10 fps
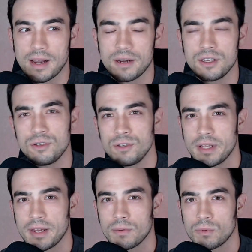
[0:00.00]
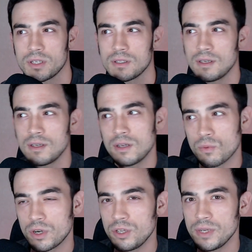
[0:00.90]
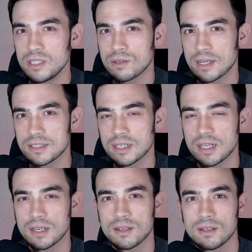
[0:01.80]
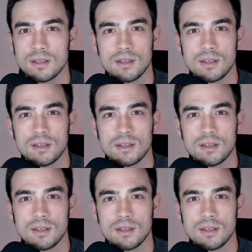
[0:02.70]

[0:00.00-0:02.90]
How do you do that? What What are you interested in?